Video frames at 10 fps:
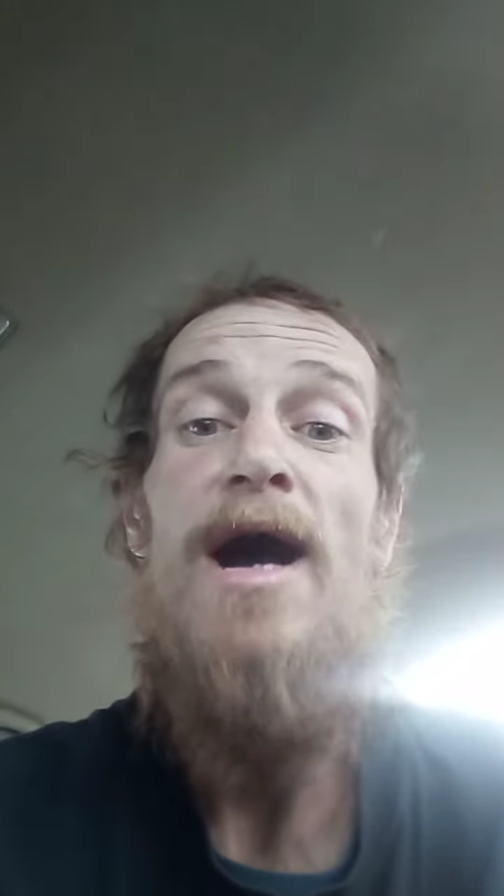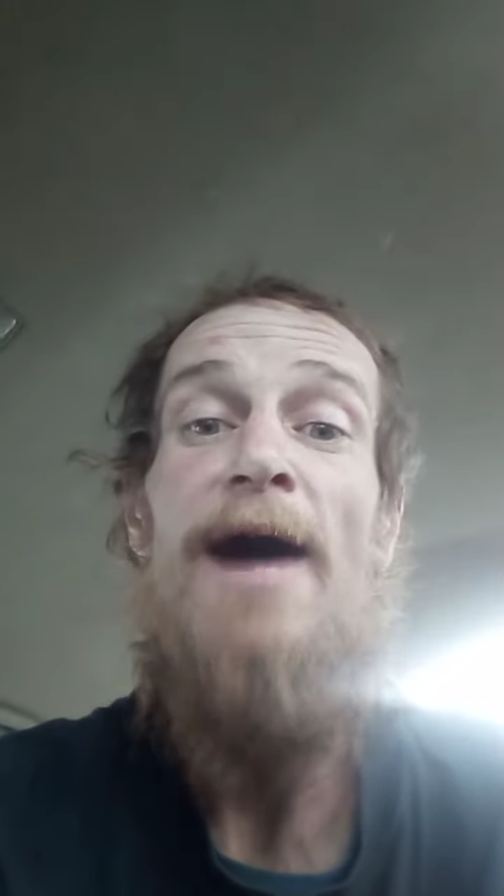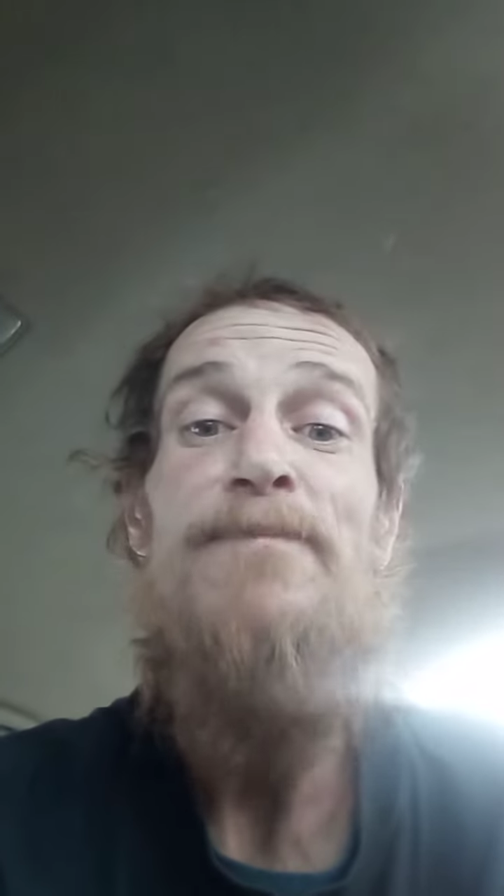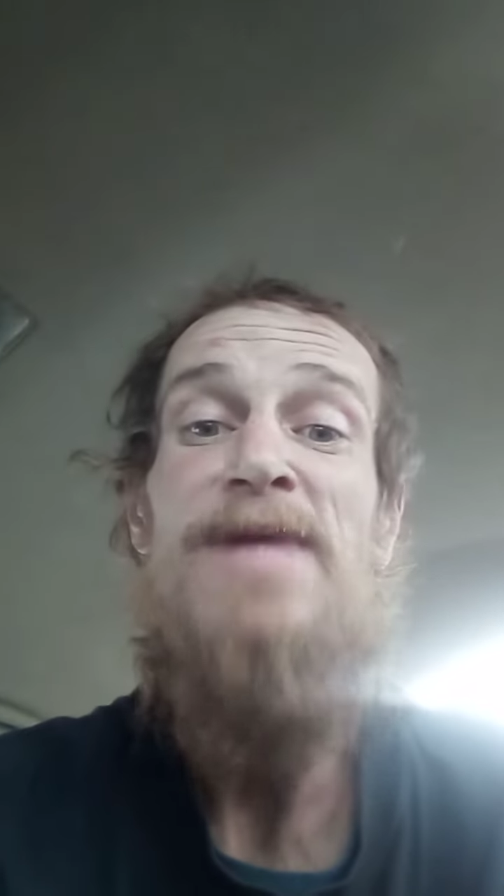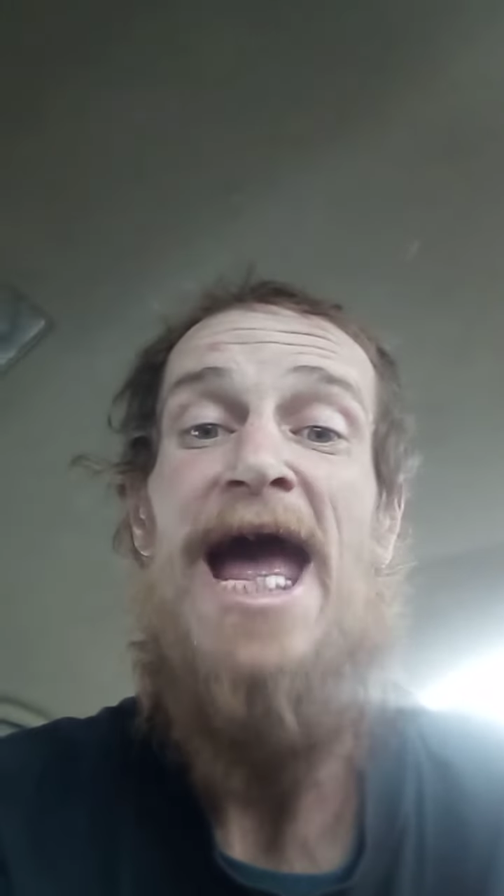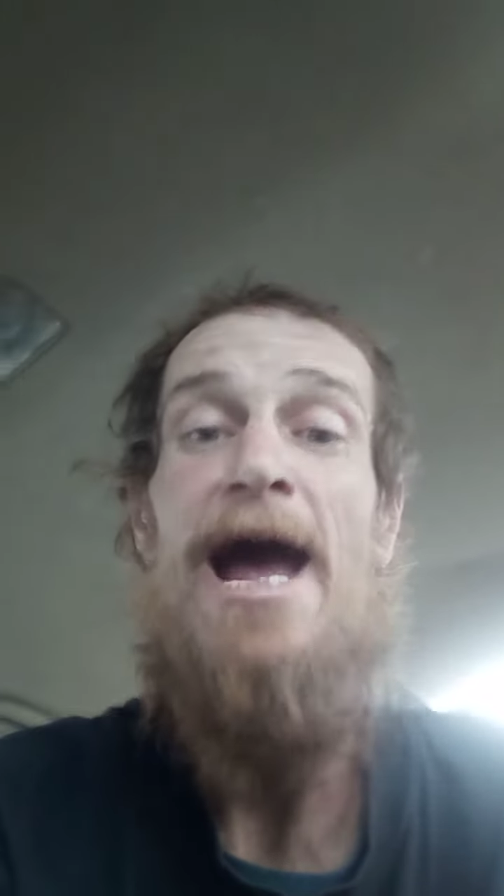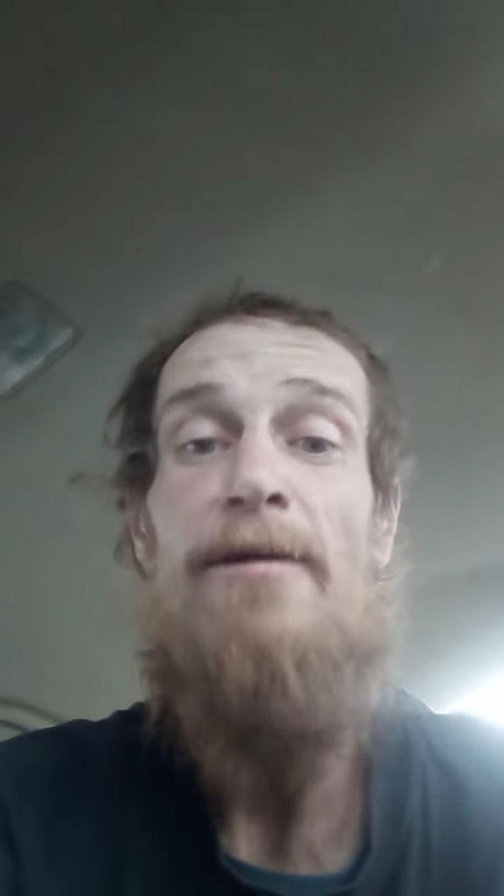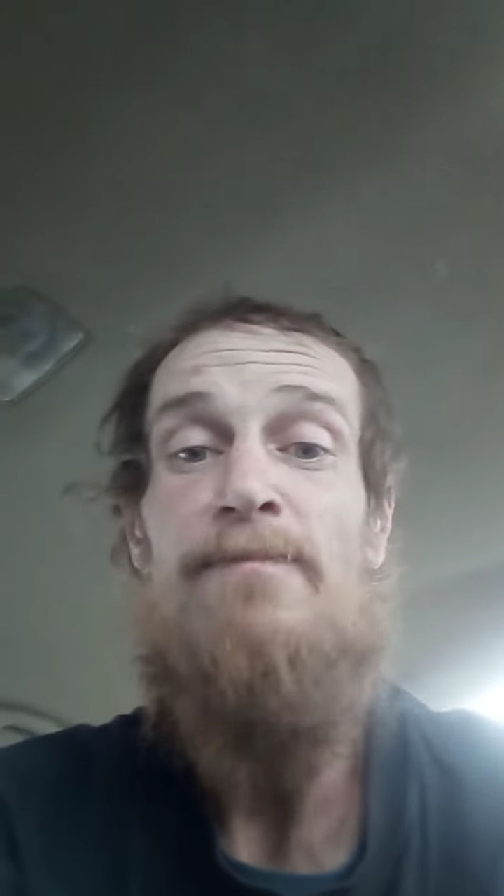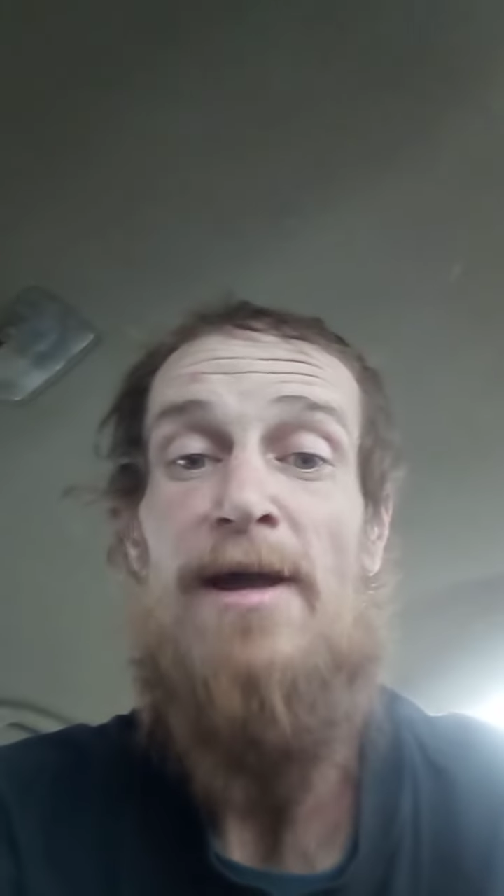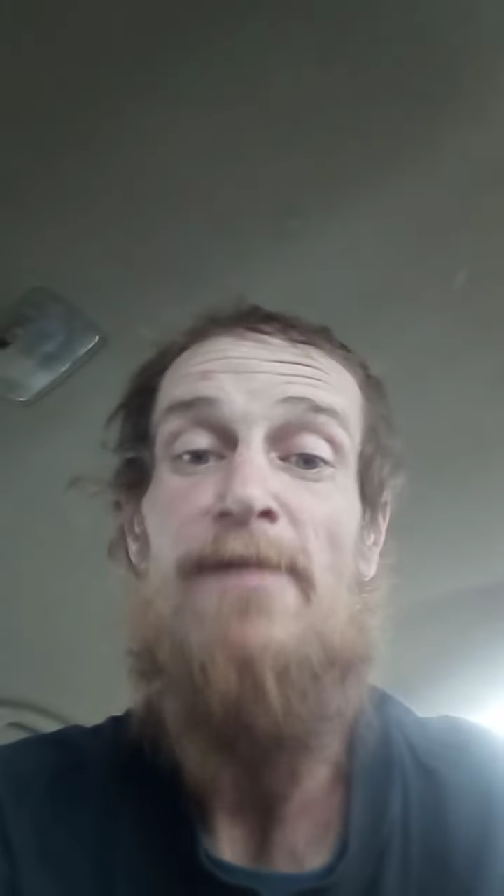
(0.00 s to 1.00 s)

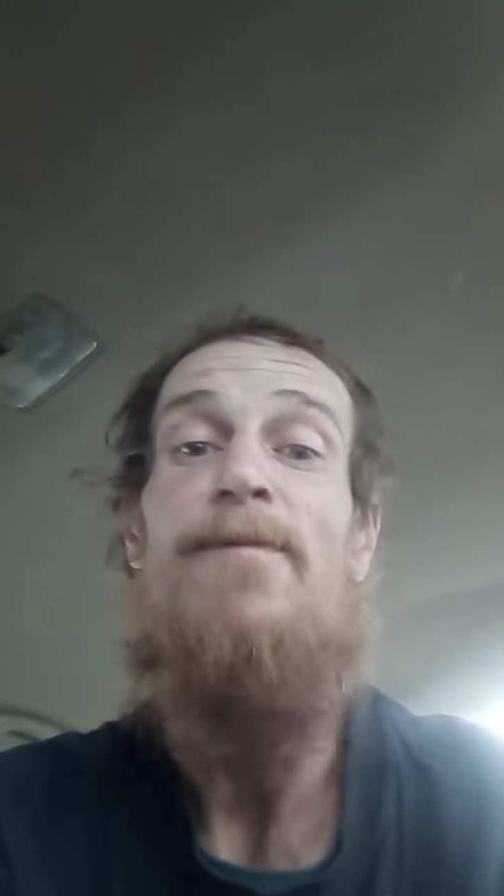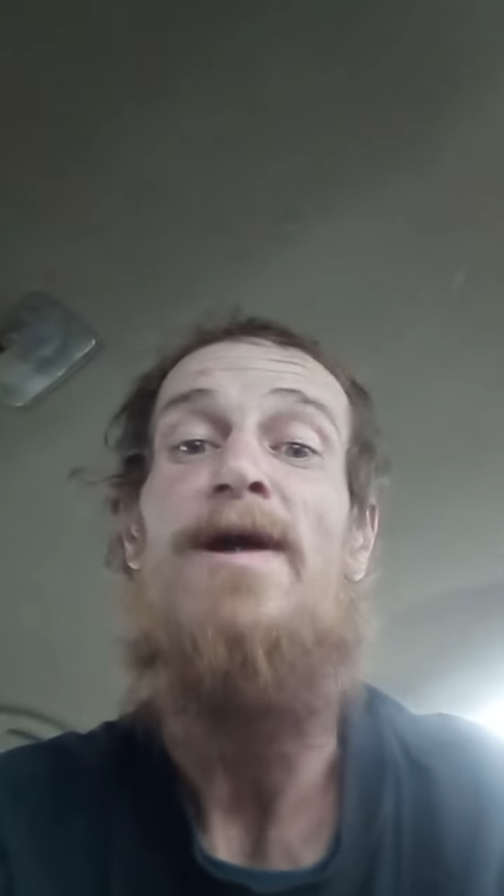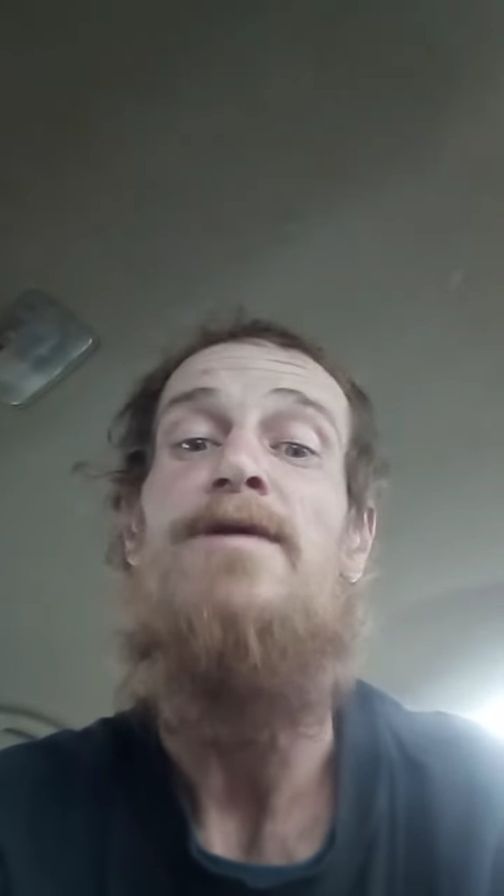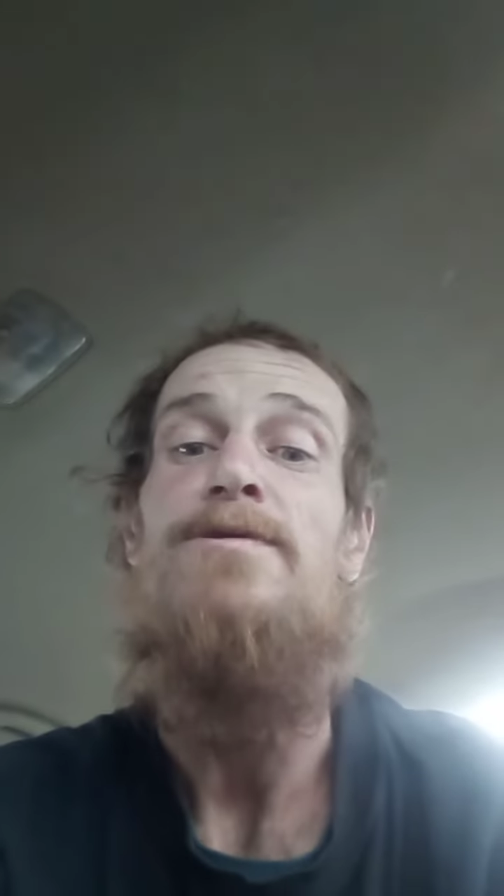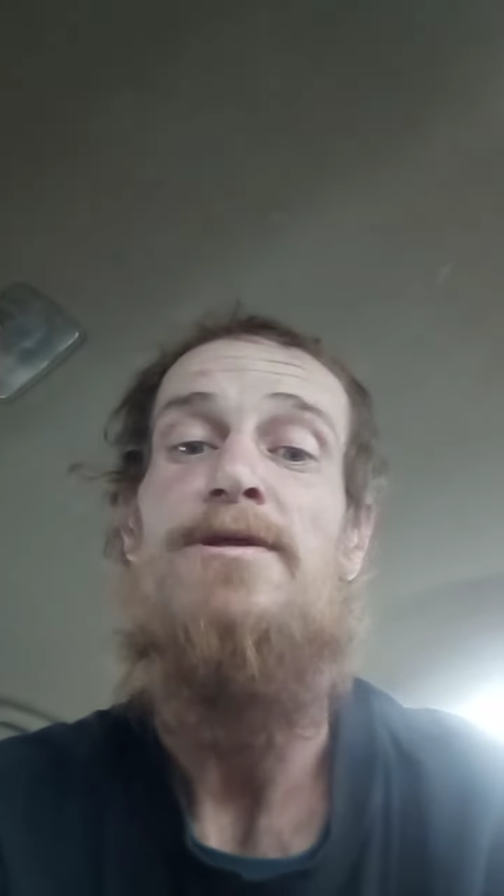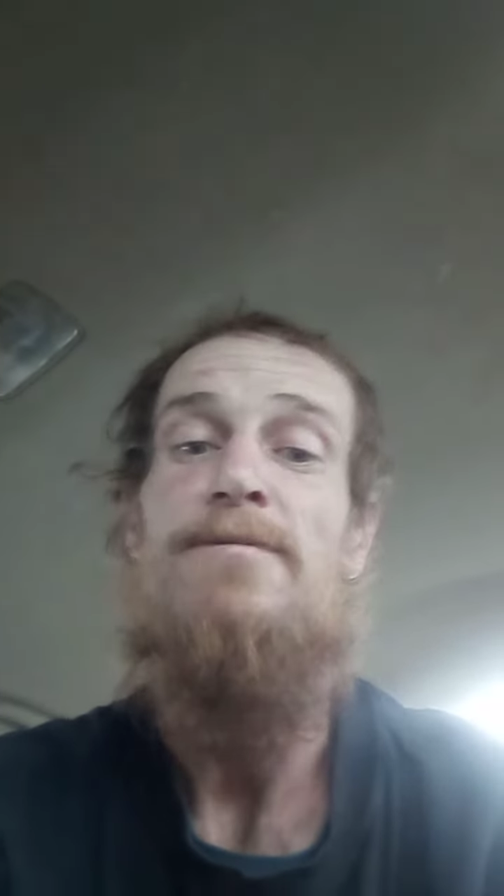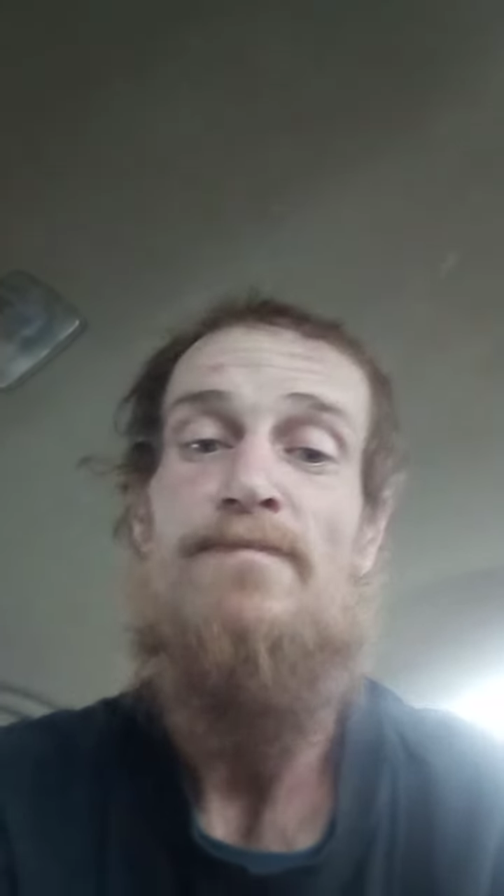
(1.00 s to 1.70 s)
Uptown motherfuckers.